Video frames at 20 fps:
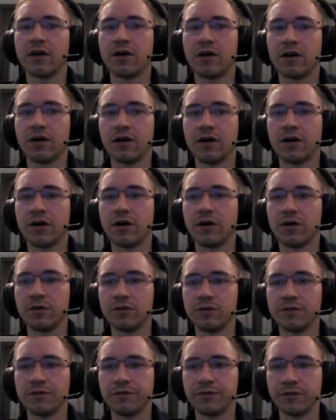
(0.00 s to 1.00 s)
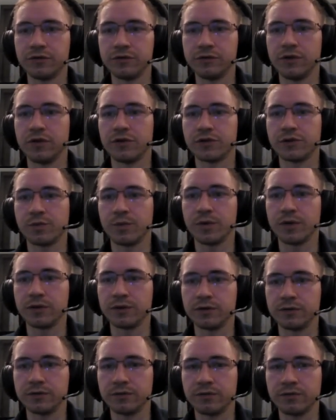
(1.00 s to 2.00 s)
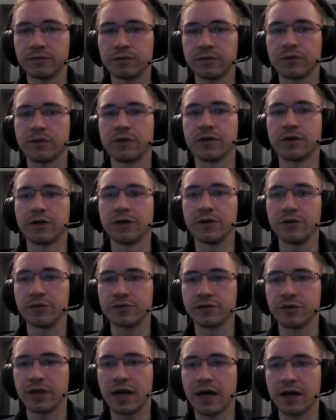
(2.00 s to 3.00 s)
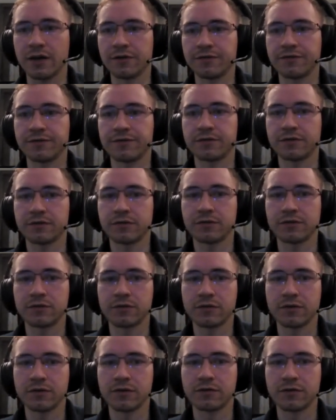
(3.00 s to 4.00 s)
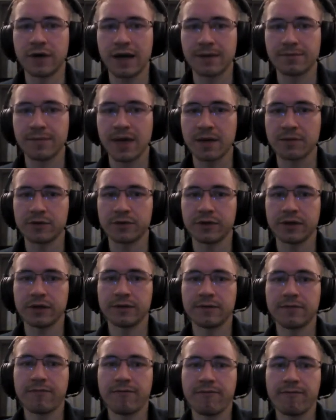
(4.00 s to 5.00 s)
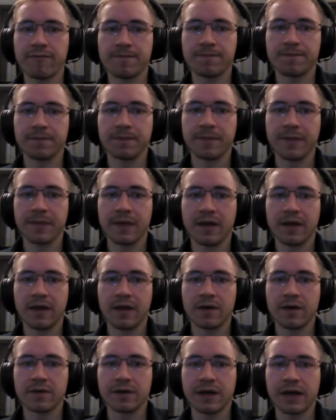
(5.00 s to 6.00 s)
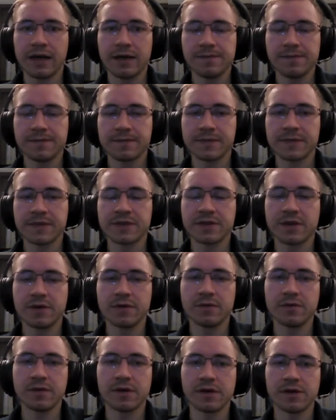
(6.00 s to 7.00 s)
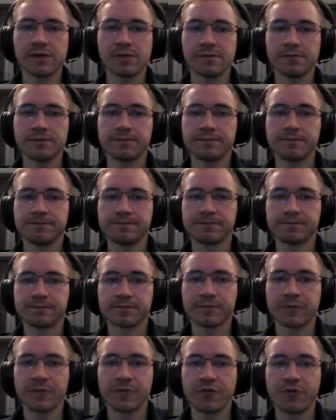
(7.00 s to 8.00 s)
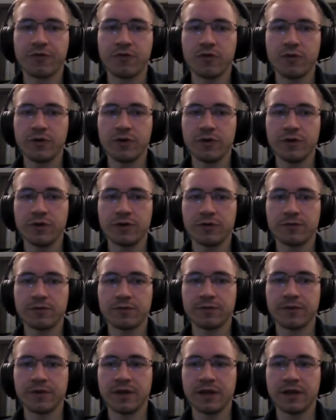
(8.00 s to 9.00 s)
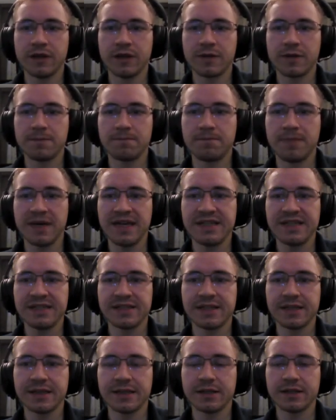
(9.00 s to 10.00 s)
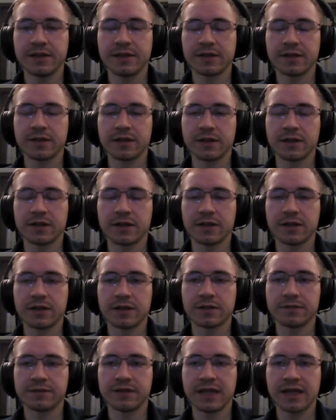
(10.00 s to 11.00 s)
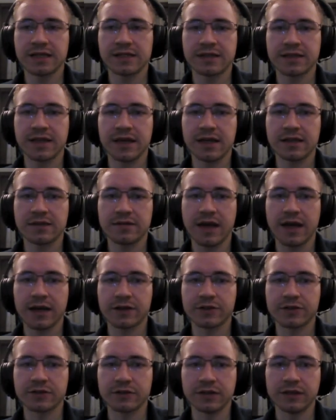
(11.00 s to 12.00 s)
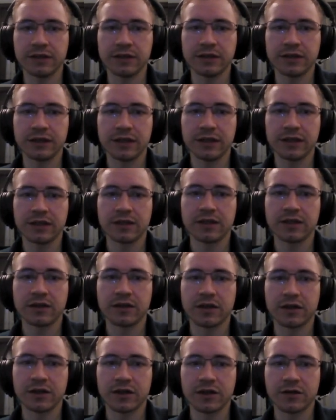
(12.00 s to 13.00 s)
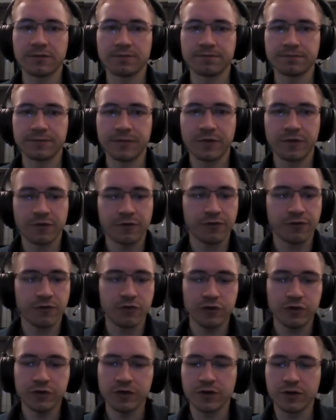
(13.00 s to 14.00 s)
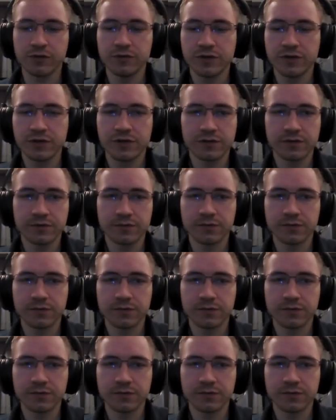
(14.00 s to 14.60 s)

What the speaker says: all the full nodes will use a lot of RAM memory. Okay, so for the basic testnet, actually 4 nodes